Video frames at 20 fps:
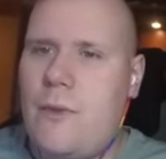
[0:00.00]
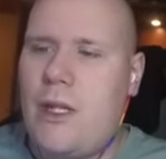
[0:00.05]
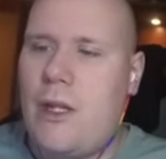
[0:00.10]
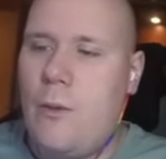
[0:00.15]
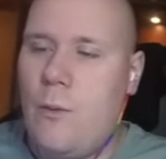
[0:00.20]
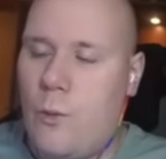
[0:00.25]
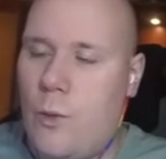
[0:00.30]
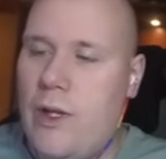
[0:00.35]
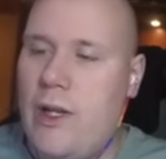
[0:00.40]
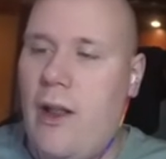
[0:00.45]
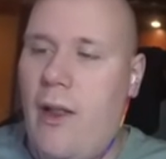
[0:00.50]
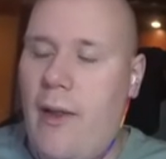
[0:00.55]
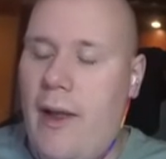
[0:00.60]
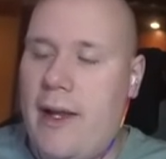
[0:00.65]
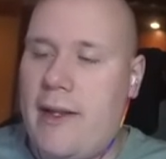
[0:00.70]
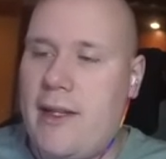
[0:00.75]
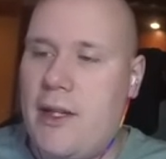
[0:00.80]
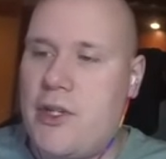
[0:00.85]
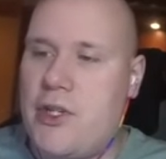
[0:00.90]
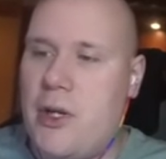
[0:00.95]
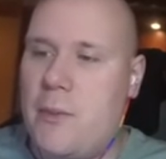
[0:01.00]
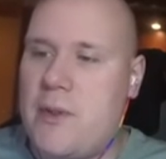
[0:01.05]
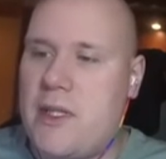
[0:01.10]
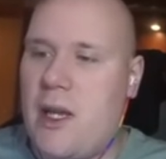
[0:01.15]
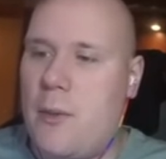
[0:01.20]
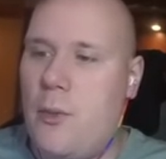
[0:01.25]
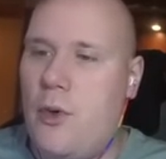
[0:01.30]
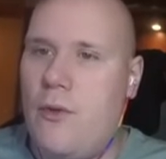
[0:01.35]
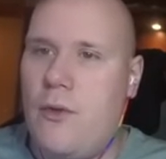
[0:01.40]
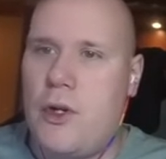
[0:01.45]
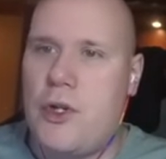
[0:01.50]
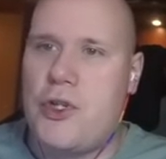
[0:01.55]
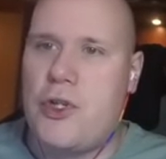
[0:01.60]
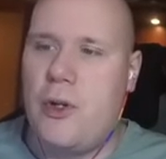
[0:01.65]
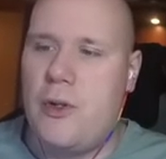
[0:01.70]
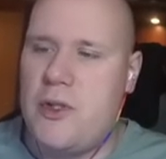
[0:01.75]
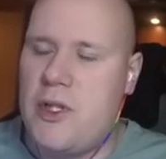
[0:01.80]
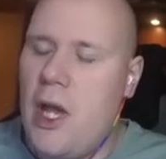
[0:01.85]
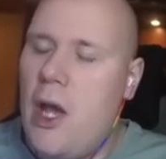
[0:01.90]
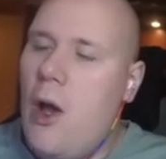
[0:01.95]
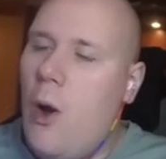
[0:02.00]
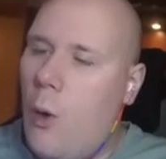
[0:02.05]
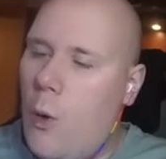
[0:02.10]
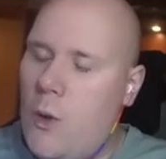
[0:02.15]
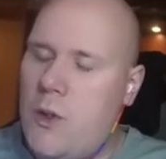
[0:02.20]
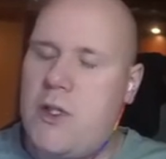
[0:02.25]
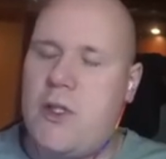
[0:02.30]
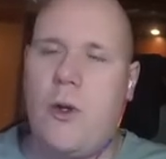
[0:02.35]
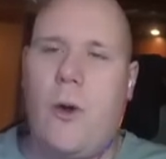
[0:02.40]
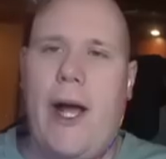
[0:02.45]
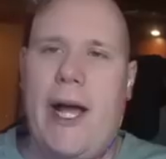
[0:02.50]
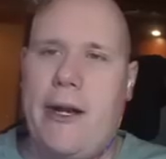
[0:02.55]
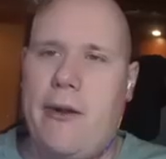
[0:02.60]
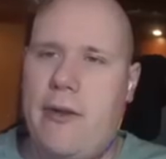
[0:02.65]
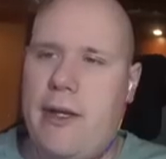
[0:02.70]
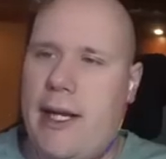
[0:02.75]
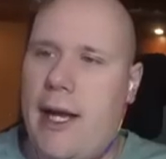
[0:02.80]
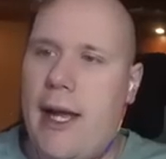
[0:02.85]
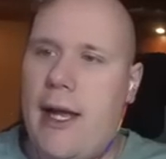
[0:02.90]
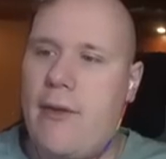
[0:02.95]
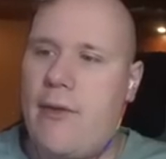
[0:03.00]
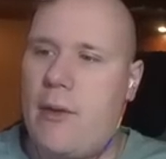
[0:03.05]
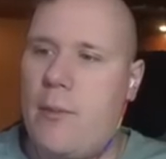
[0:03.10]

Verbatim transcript: Really like that ships can move on shoals. Also, I don't think I even